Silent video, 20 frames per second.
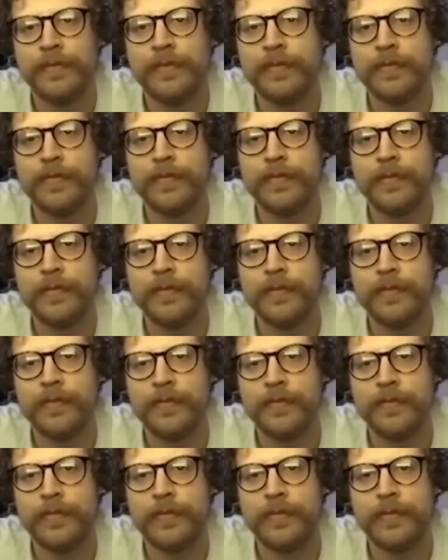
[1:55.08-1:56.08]

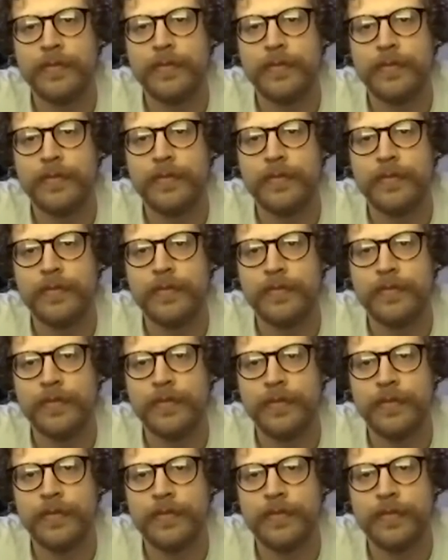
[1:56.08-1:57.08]

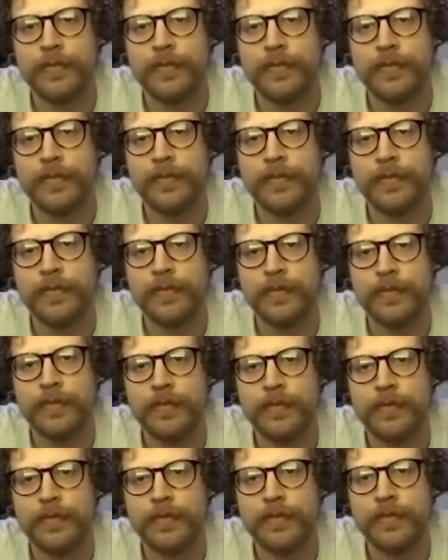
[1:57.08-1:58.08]

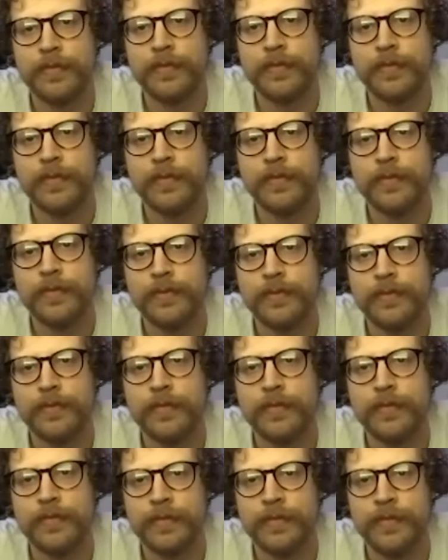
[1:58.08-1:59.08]

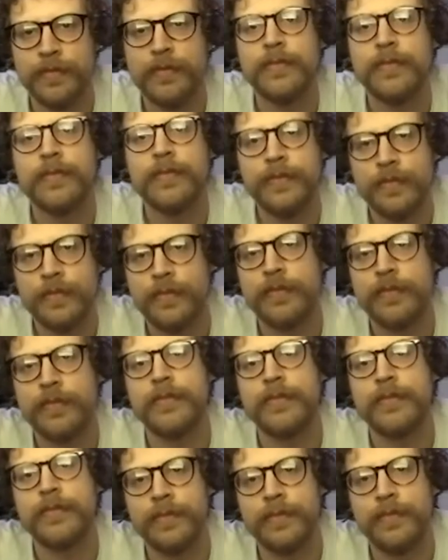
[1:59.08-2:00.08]

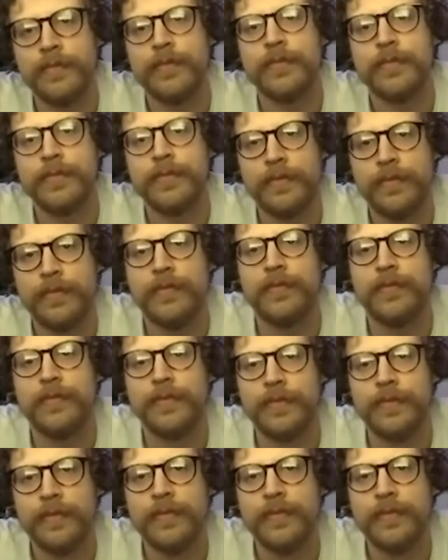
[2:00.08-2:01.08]

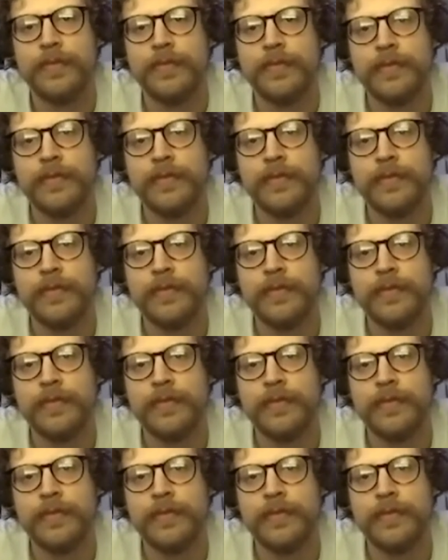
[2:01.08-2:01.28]
[no speech]